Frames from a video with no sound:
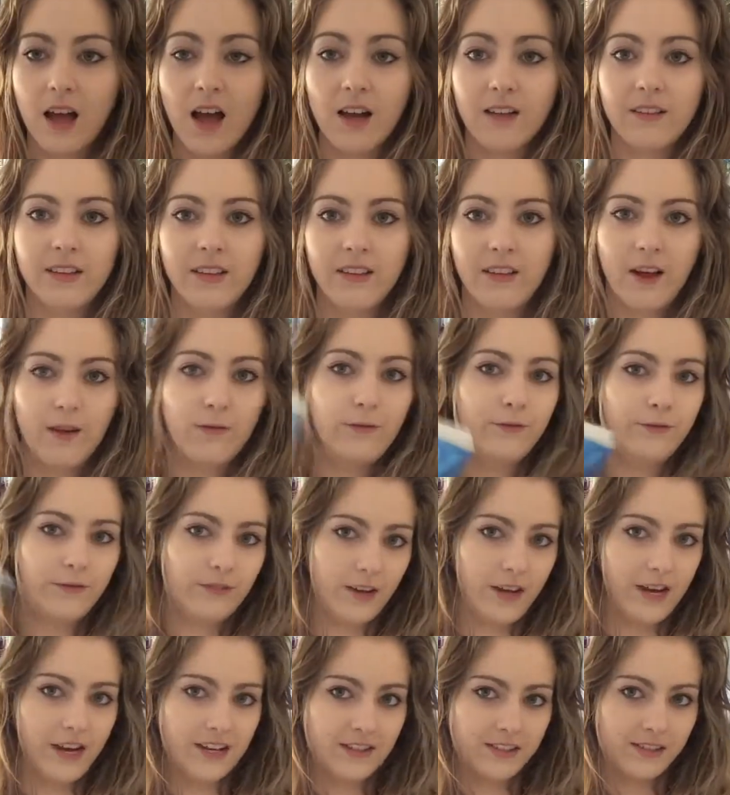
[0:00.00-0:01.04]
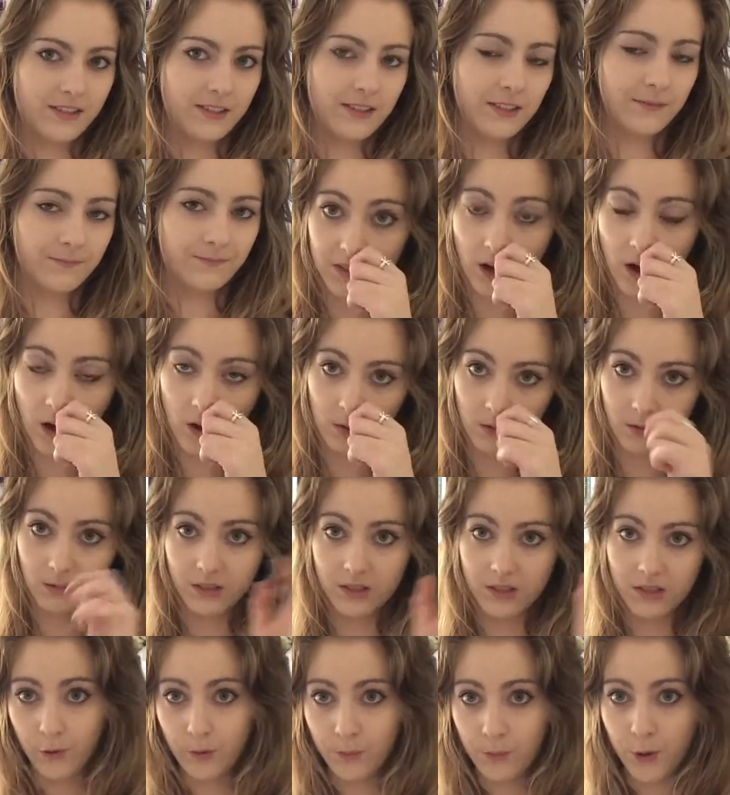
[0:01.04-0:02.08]
Ugly Love is told
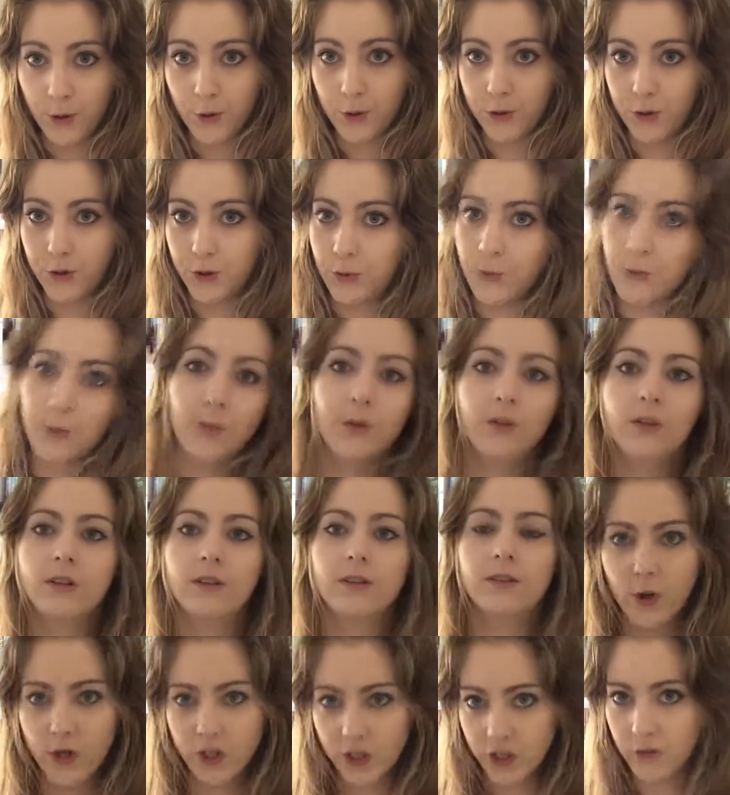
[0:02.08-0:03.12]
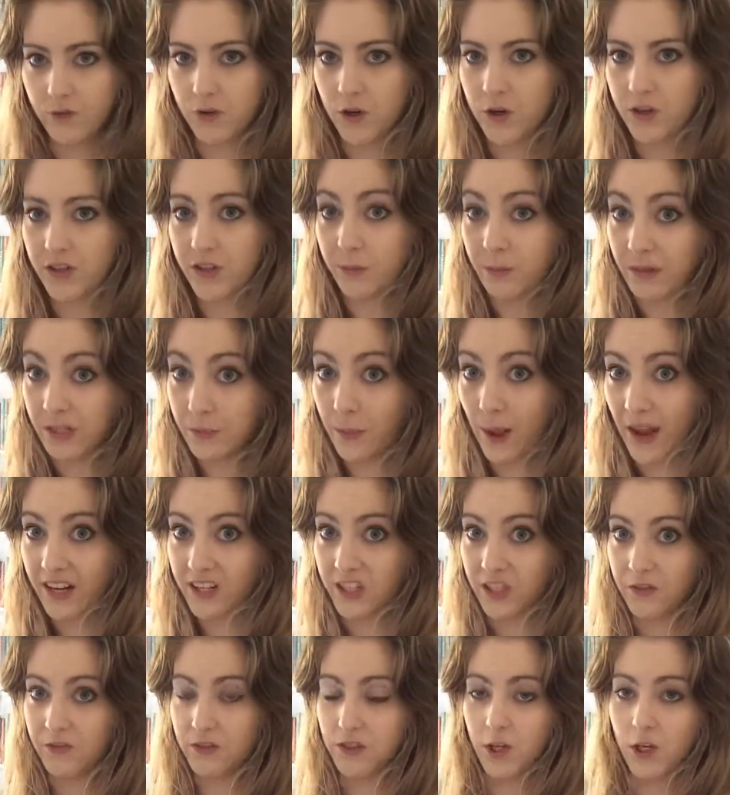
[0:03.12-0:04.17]
from dual point of views and
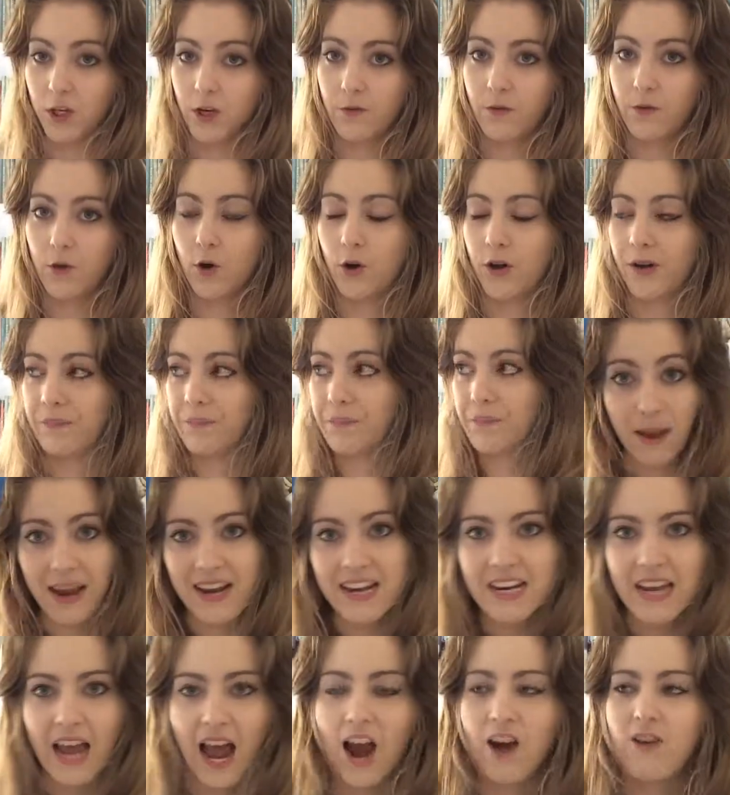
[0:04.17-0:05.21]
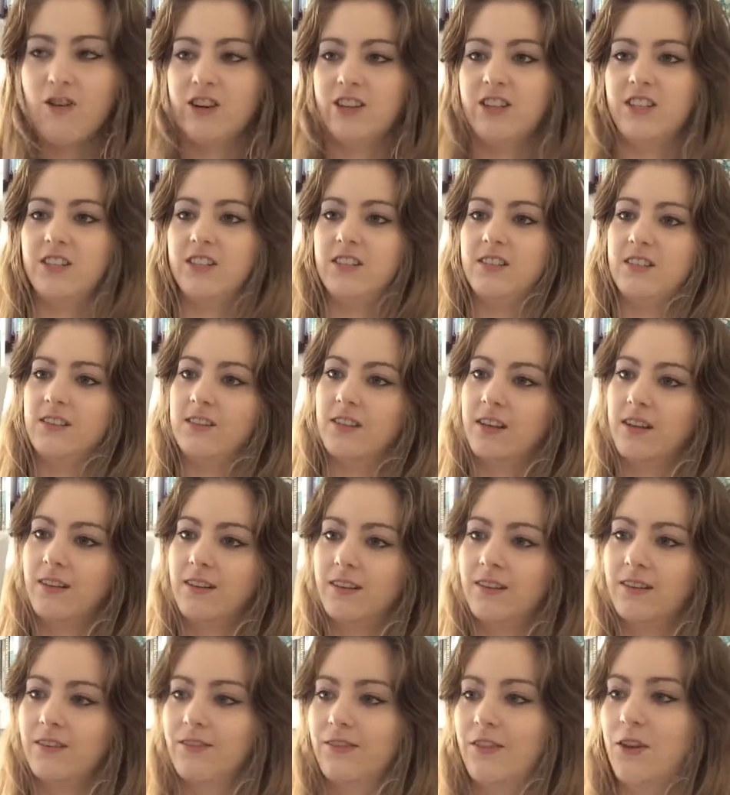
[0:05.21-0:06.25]
perspectives. So you've got main characters,
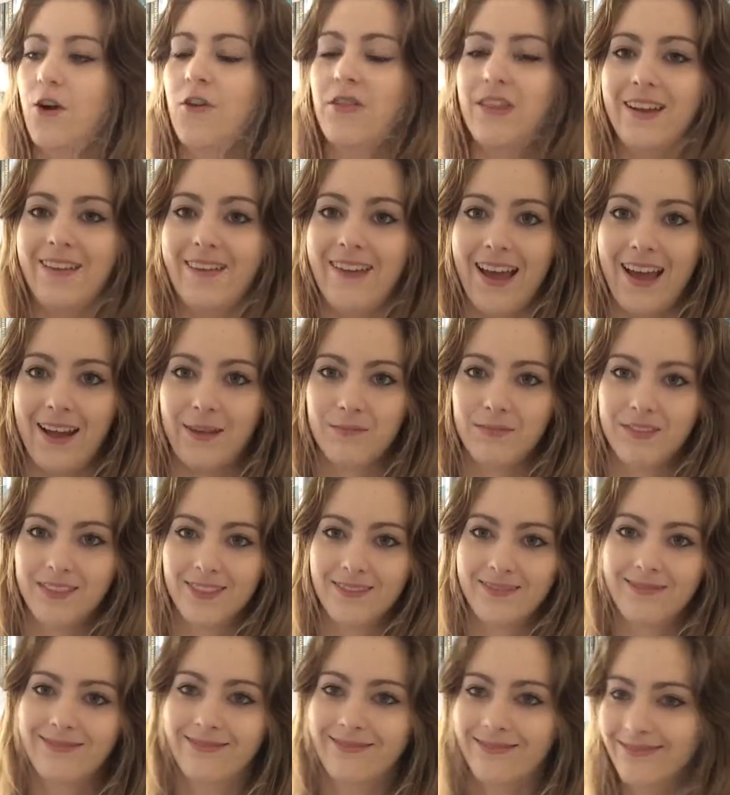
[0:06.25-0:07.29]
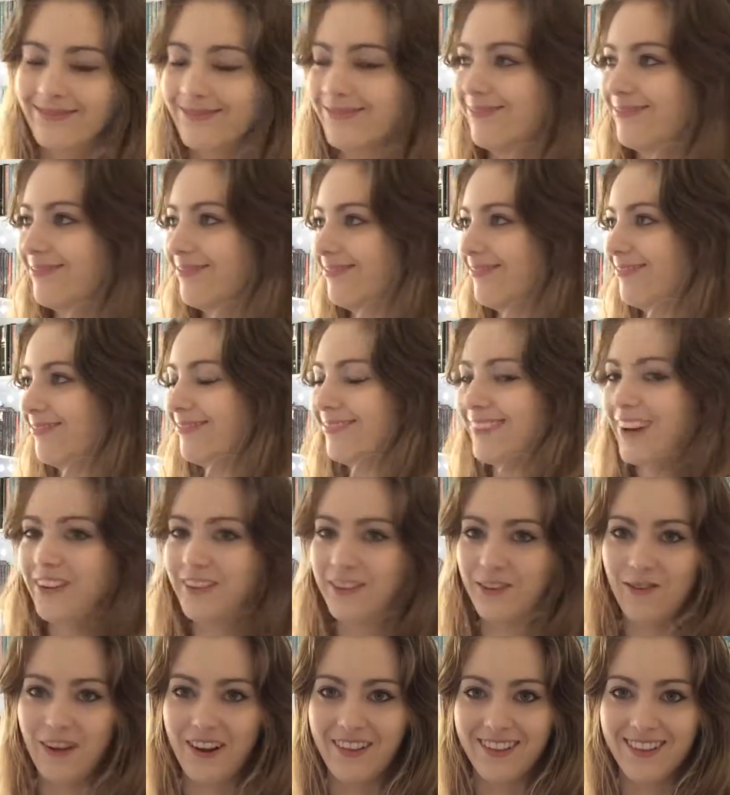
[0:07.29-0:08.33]
got their names. I
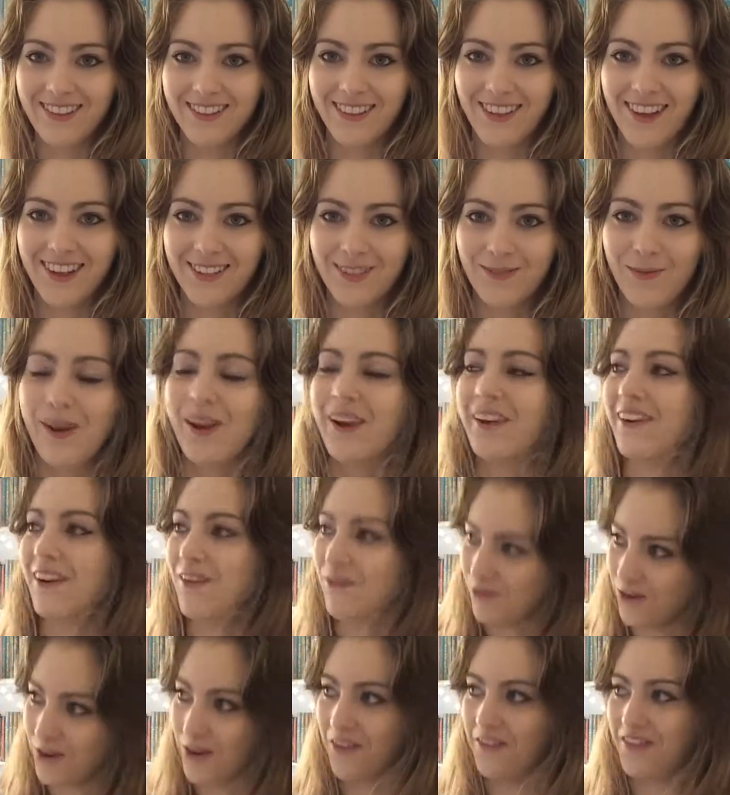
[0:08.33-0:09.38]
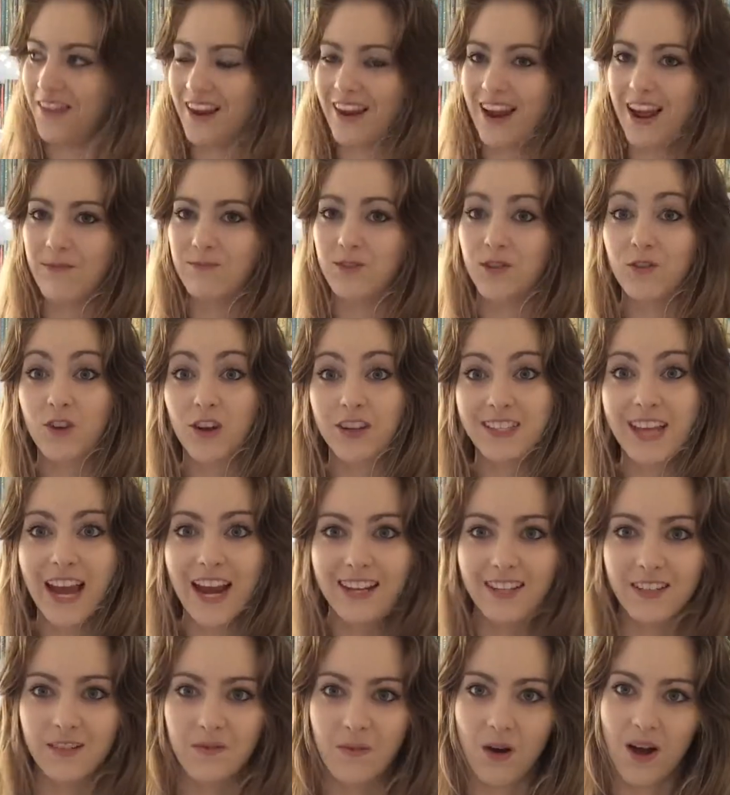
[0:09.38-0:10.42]
only read this last week and I've forgotten their names. You've got
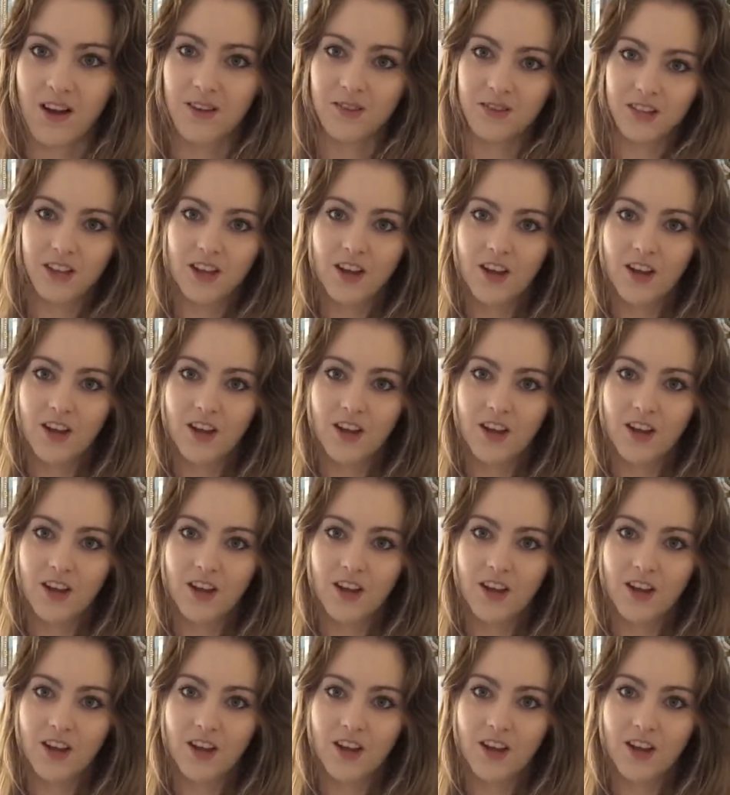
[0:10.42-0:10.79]
Tate and Miles.